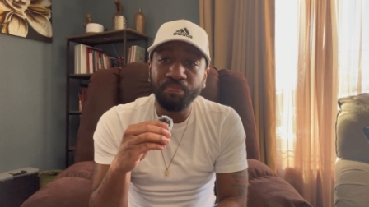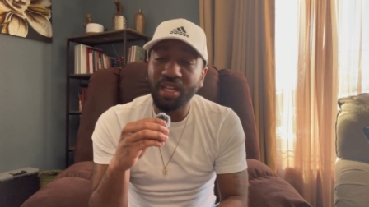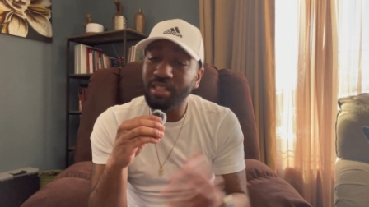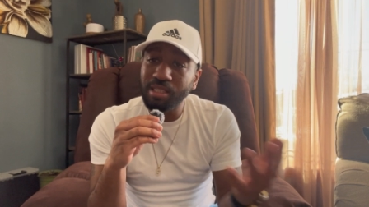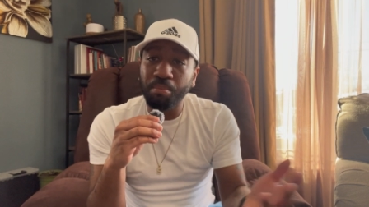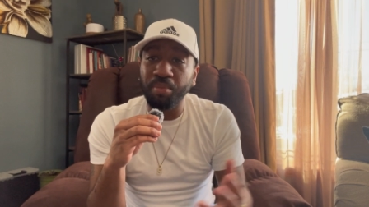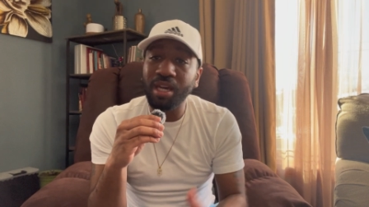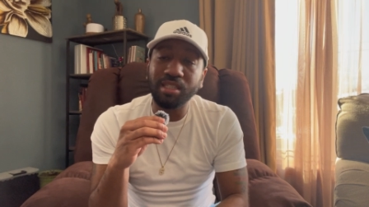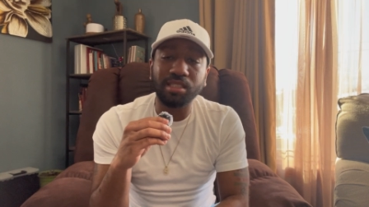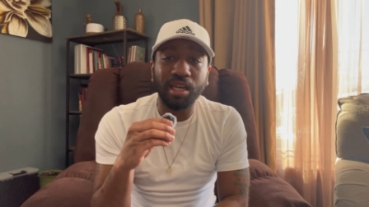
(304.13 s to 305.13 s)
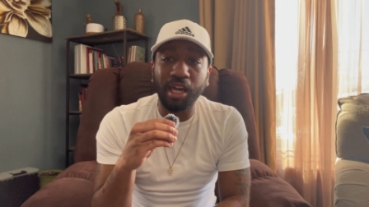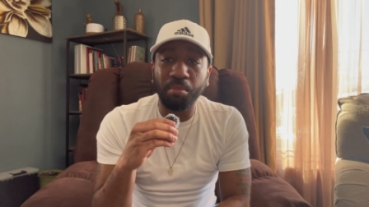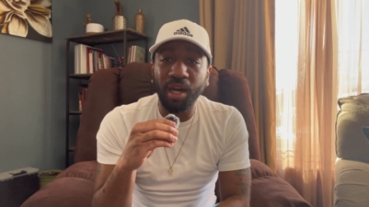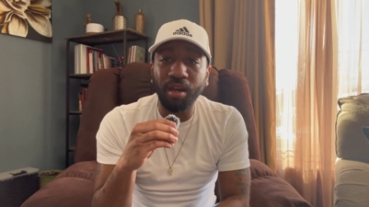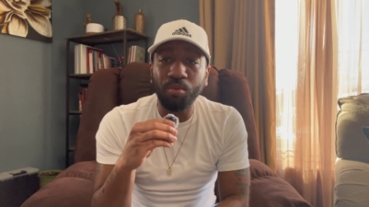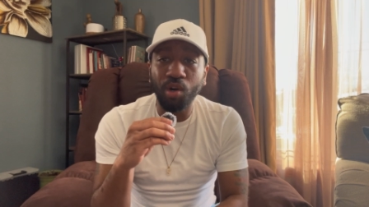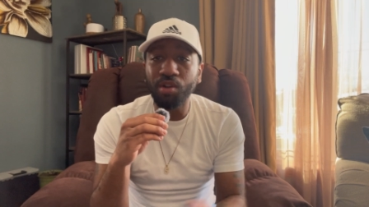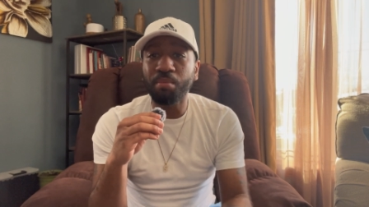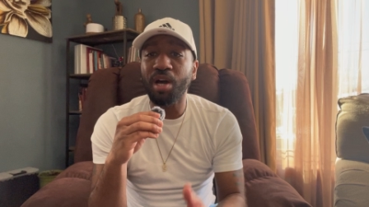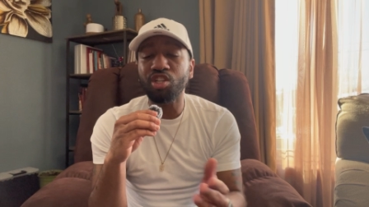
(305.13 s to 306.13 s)
That's the biggest thing, man. Worry
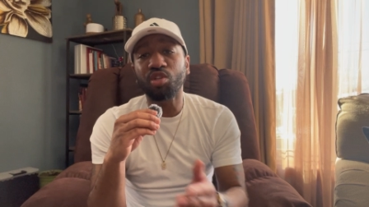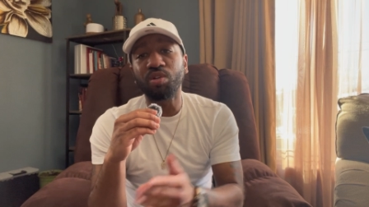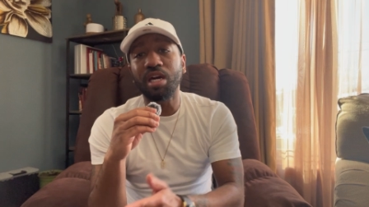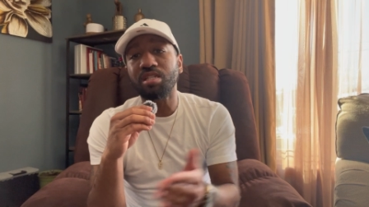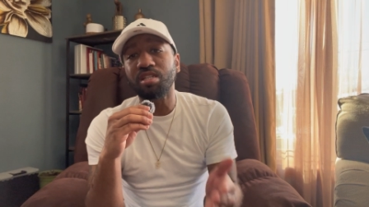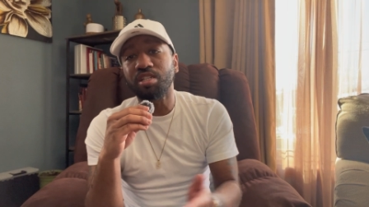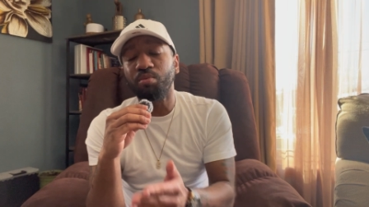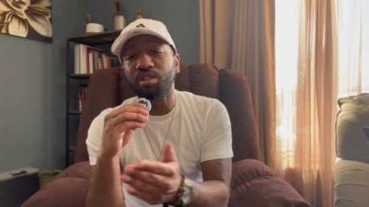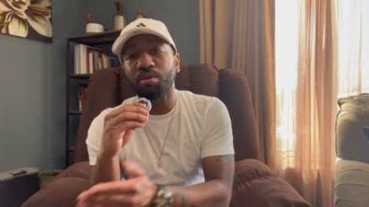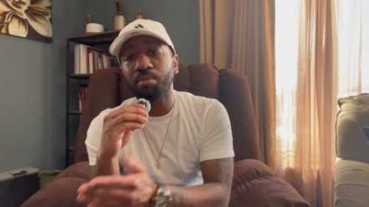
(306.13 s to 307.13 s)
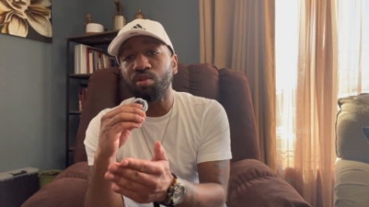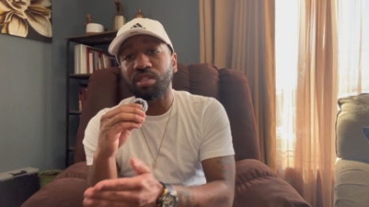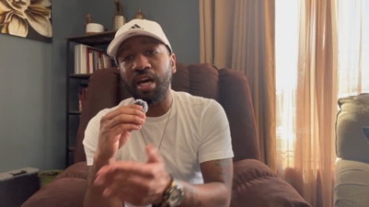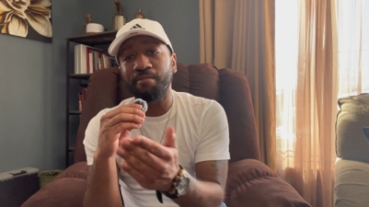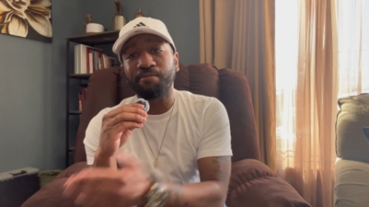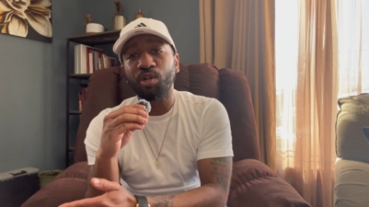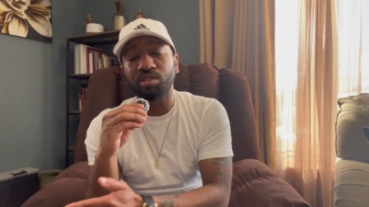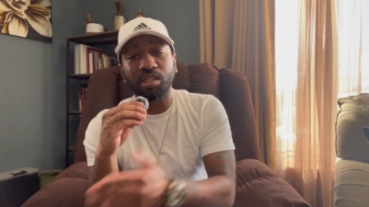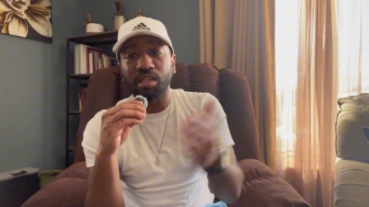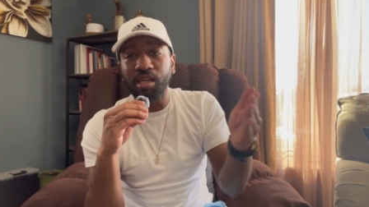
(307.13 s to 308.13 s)
about your relationship with the Most High first,
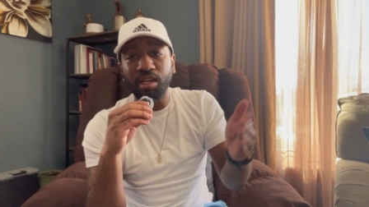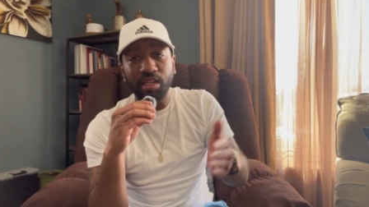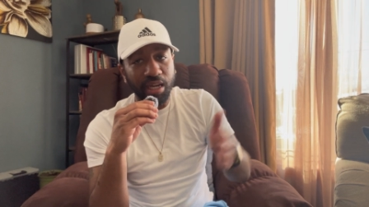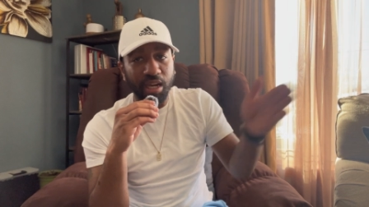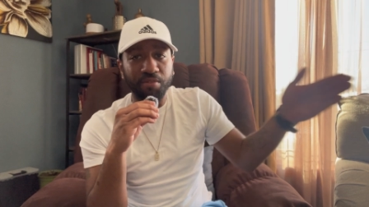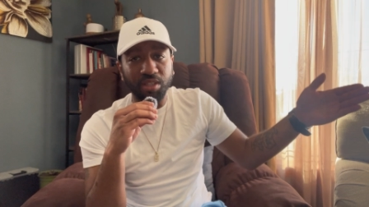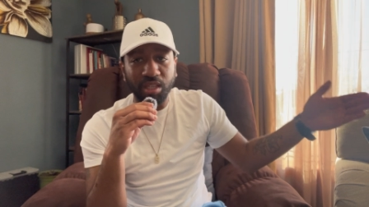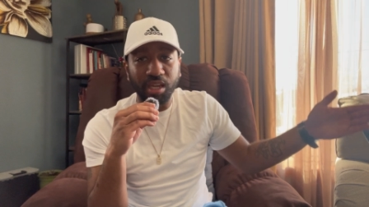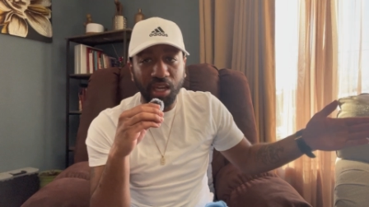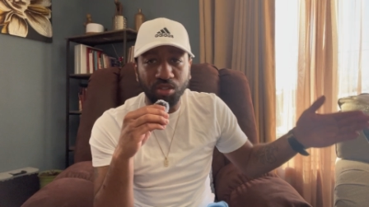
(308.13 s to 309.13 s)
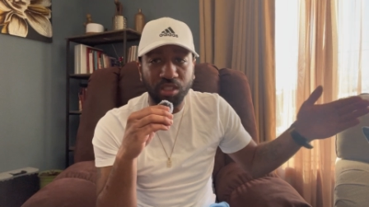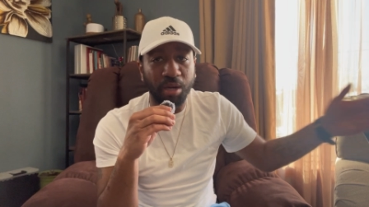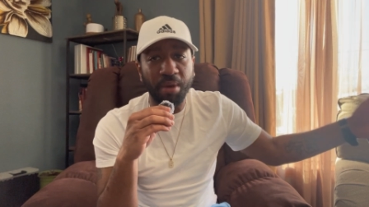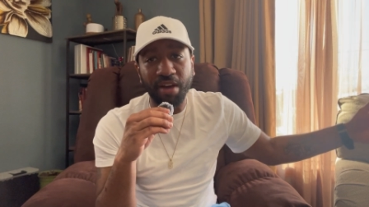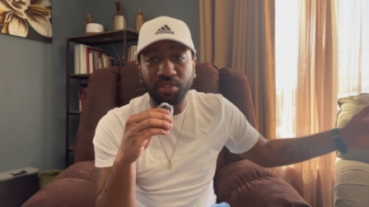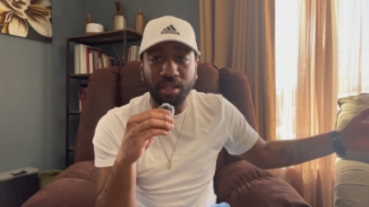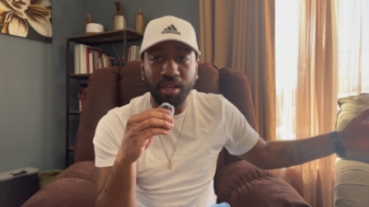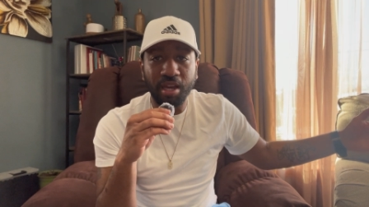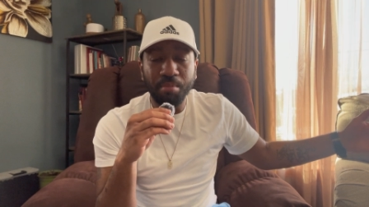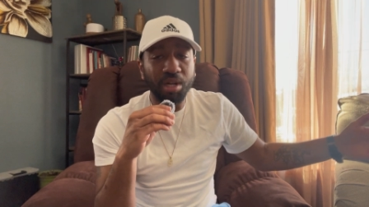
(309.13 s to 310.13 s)
and then let everything else come after
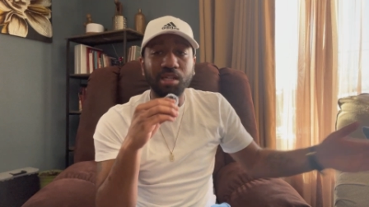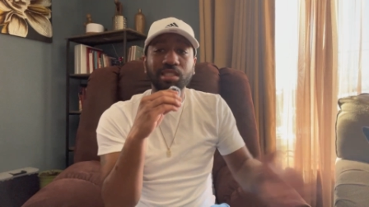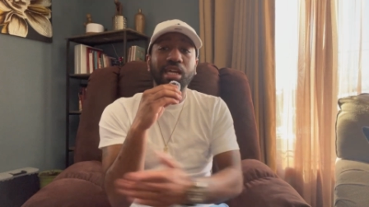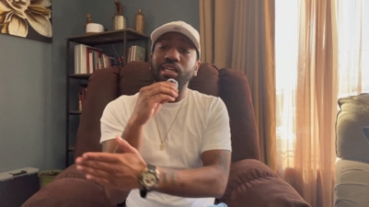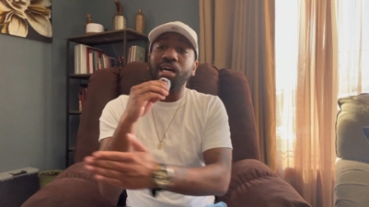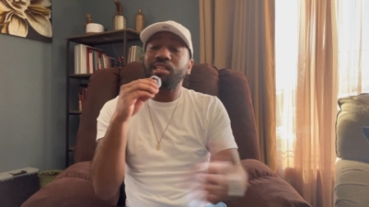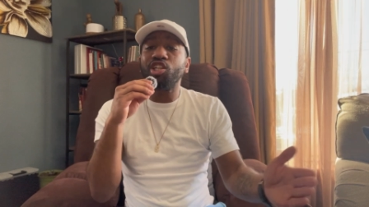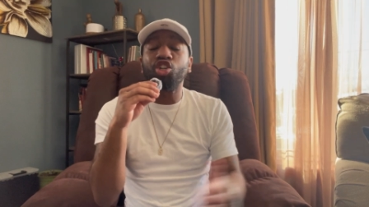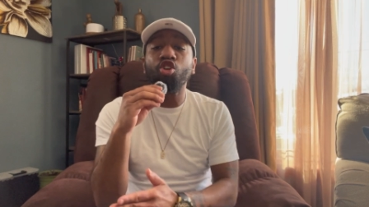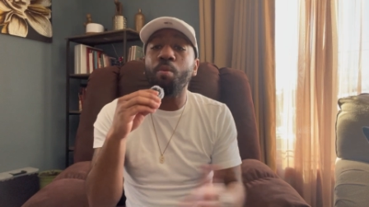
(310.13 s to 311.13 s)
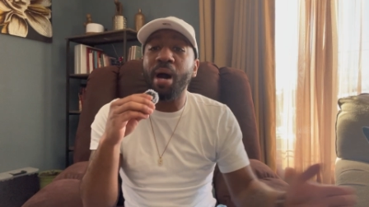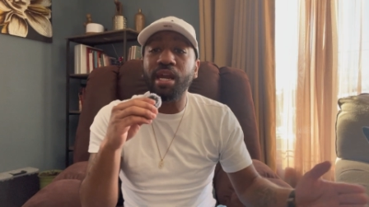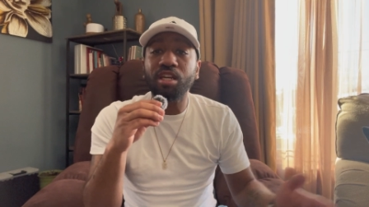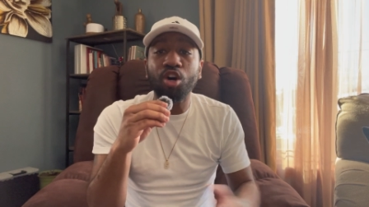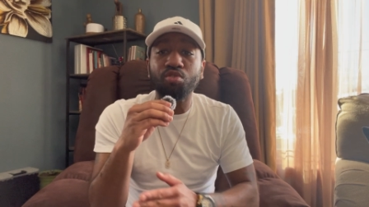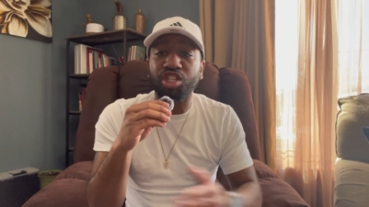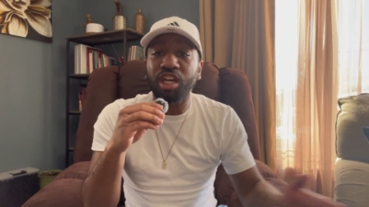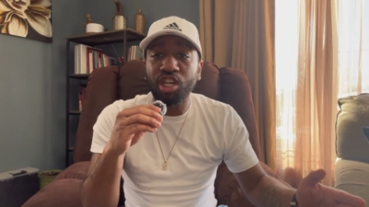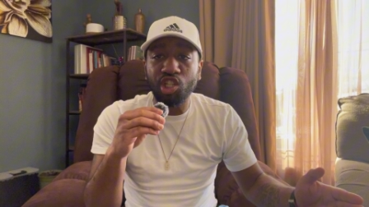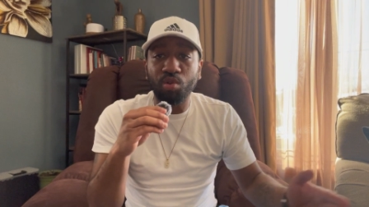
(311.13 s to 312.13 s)
that. Because ain't nothing or nobody gonna
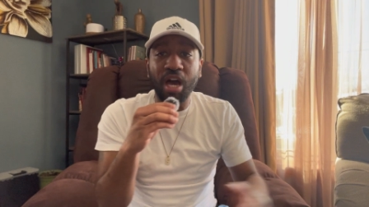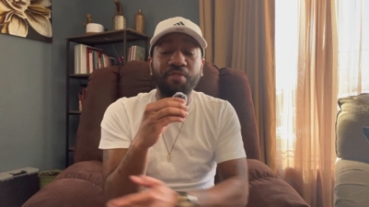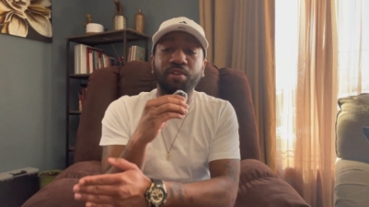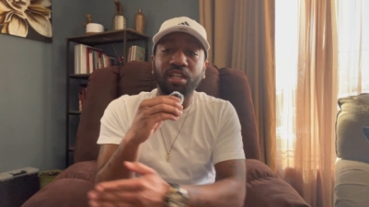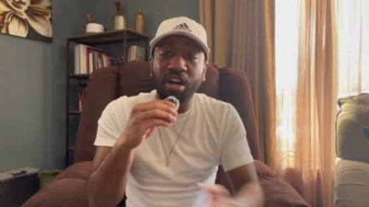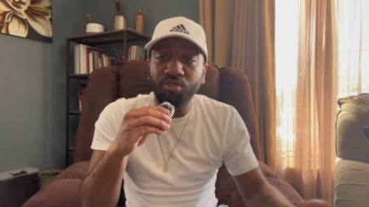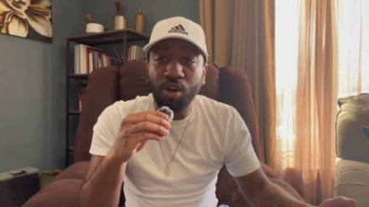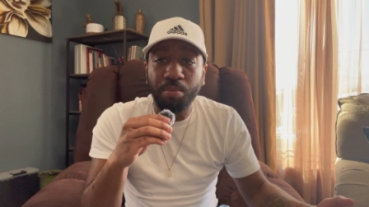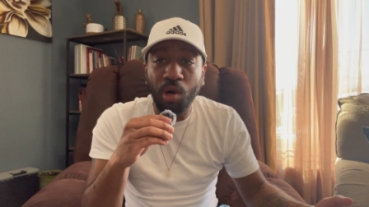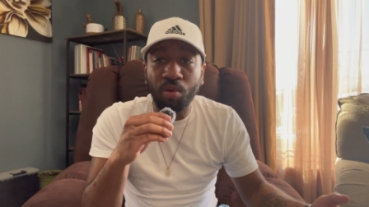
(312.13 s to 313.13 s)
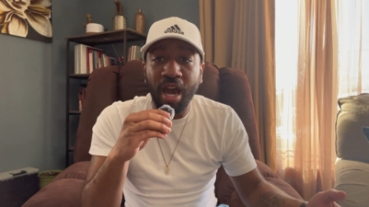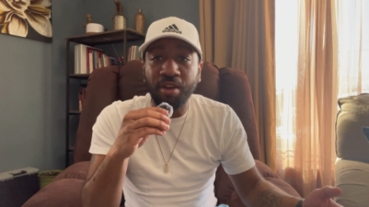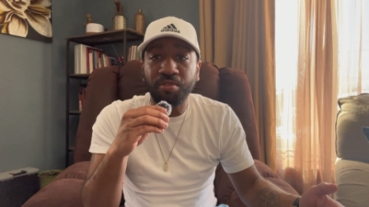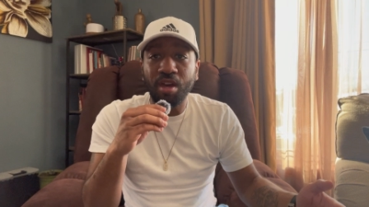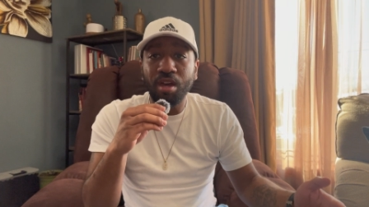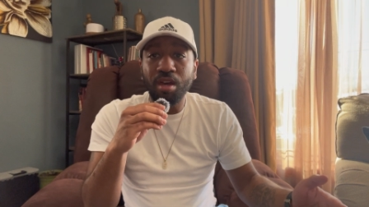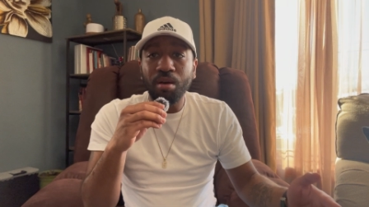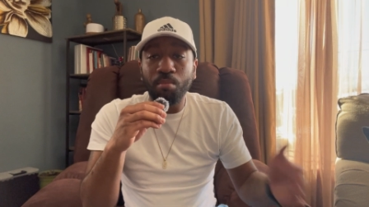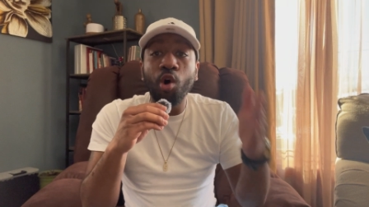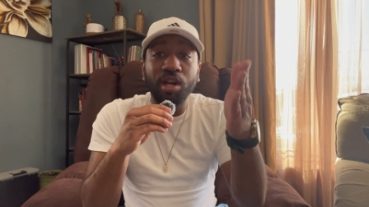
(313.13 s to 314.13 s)
change your life and level up your life
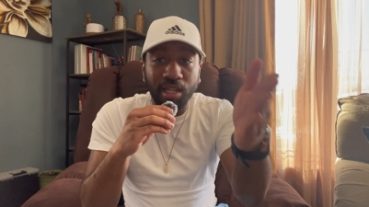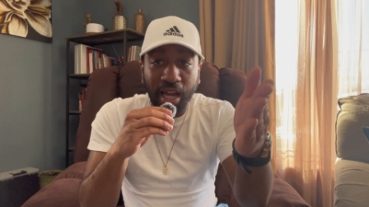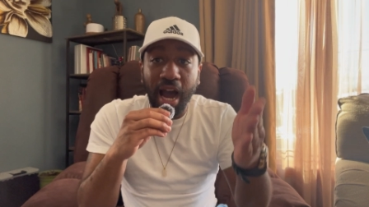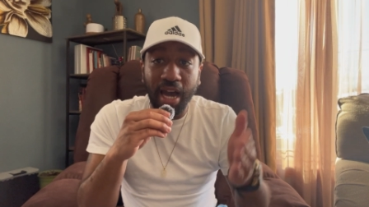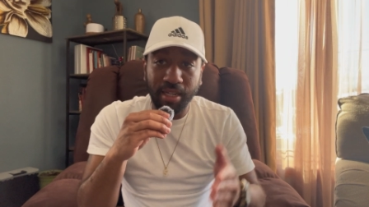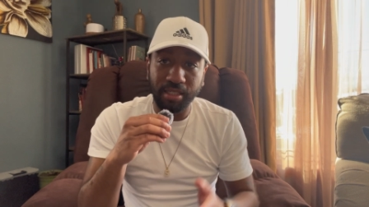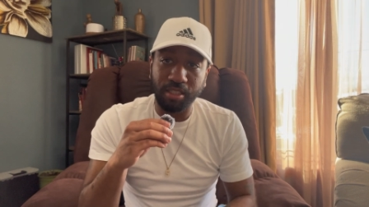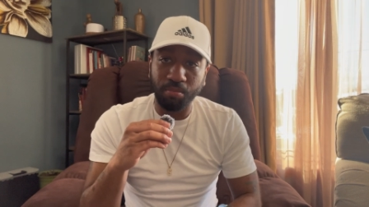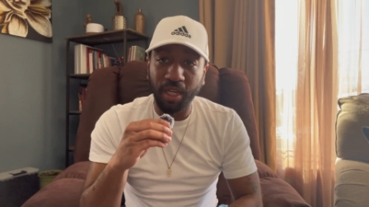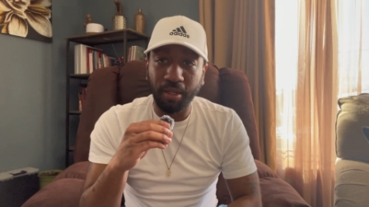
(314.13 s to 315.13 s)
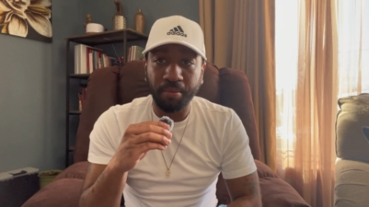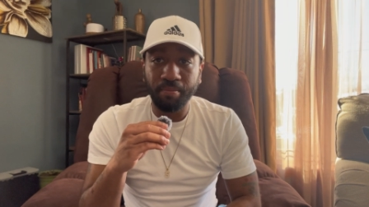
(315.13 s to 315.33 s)
more than God is, man.